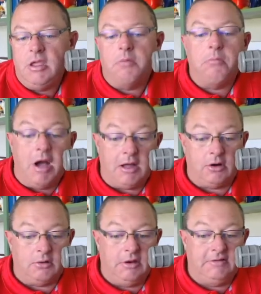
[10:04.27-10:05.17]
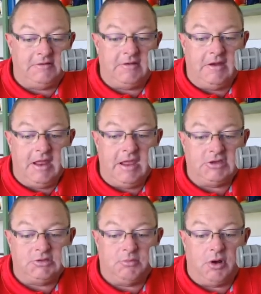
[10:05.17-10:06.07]
moderate risk today
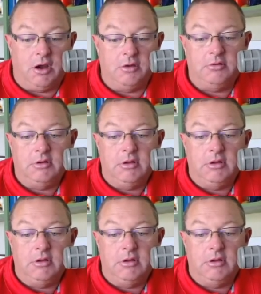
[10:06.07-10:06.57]
and tomorrow.